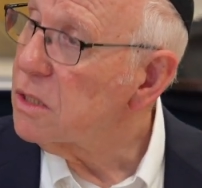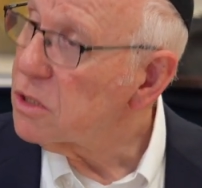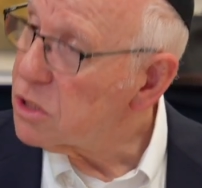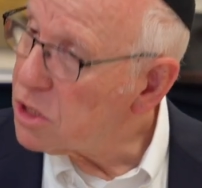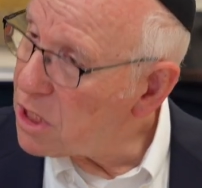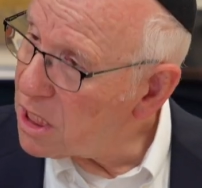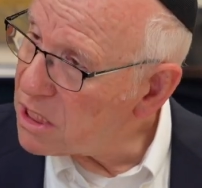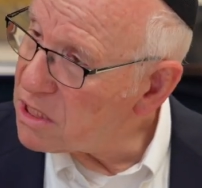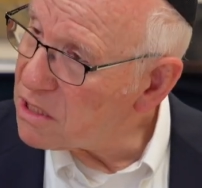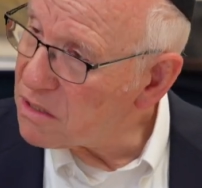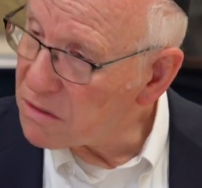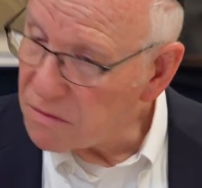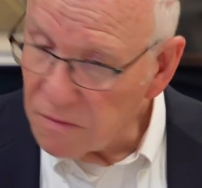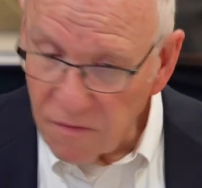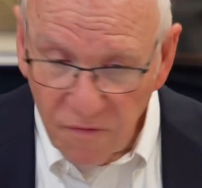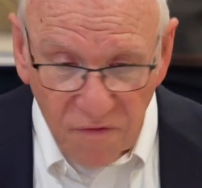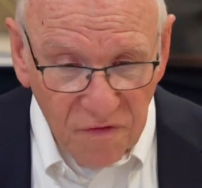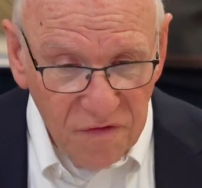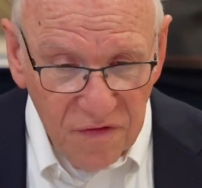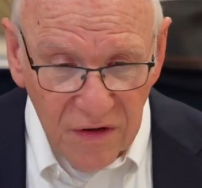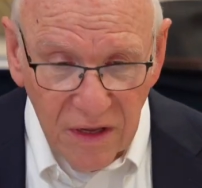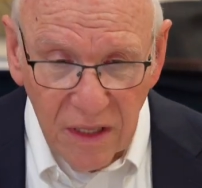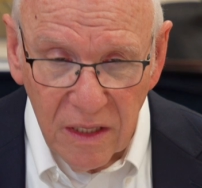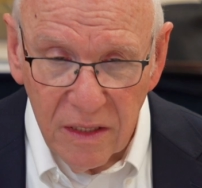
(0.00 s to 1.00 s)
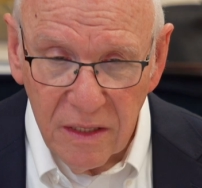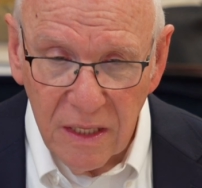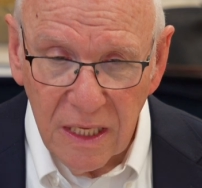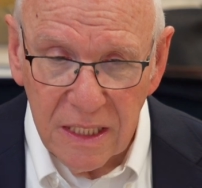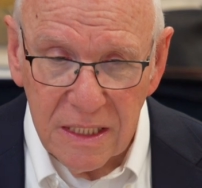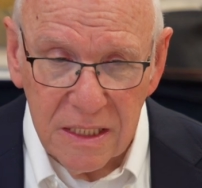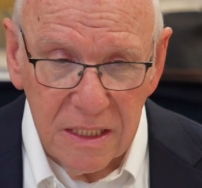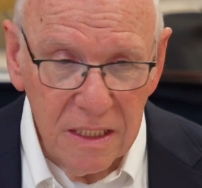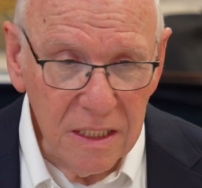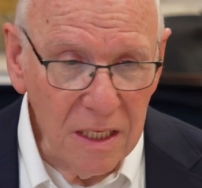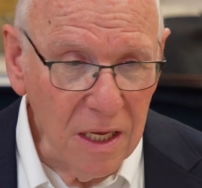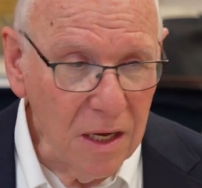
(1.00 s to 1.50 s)
just fill
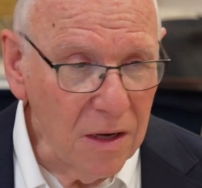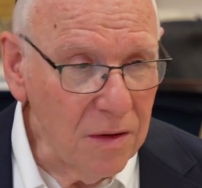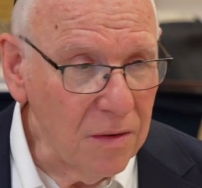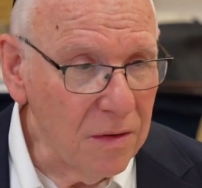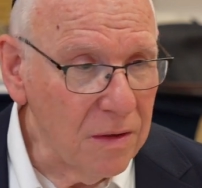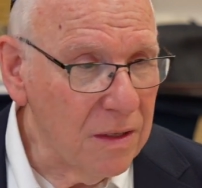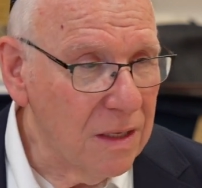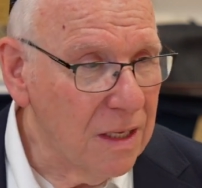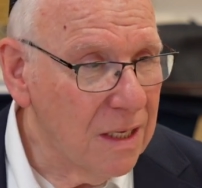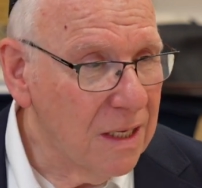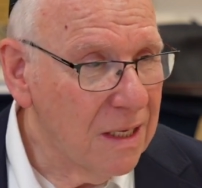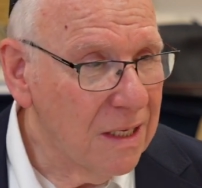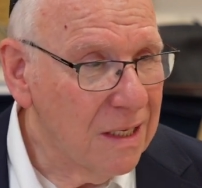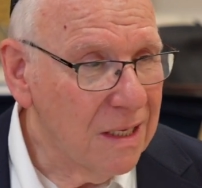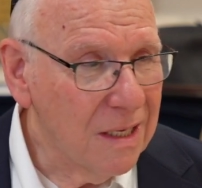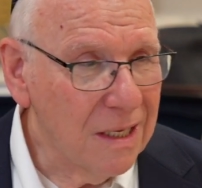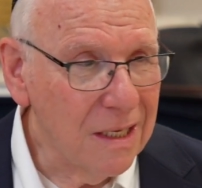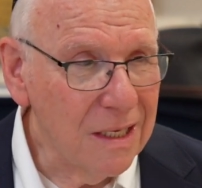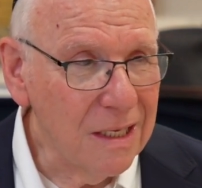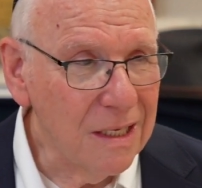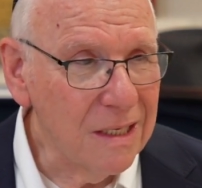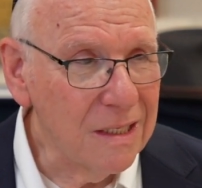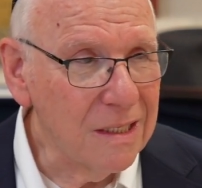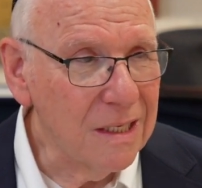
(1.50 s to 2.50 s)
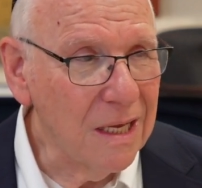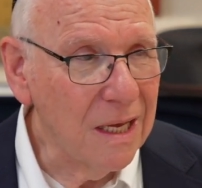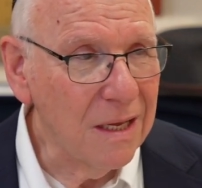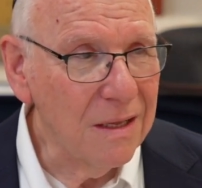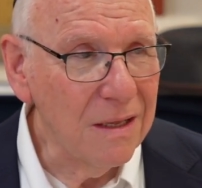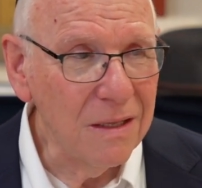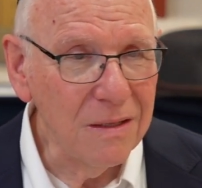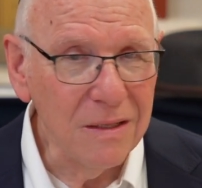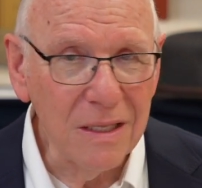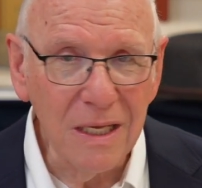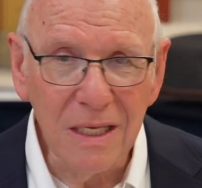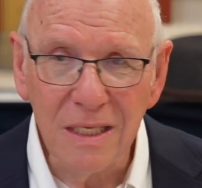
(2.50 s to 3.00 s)
this,
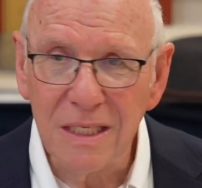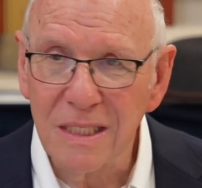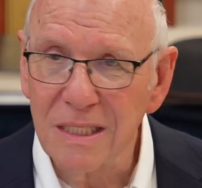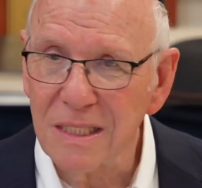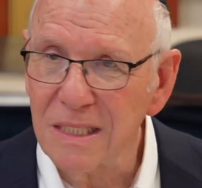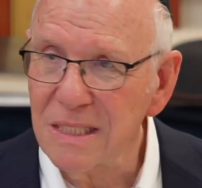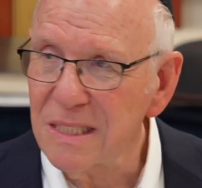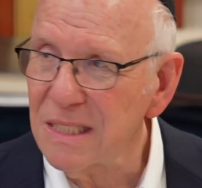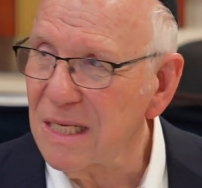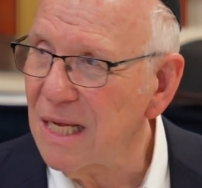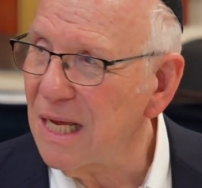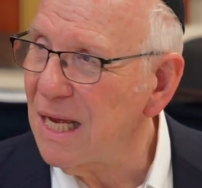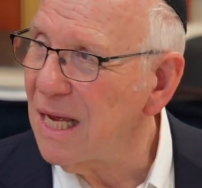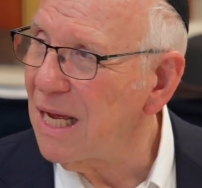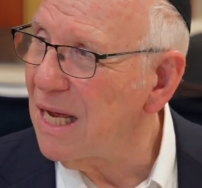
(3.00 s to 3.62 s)
this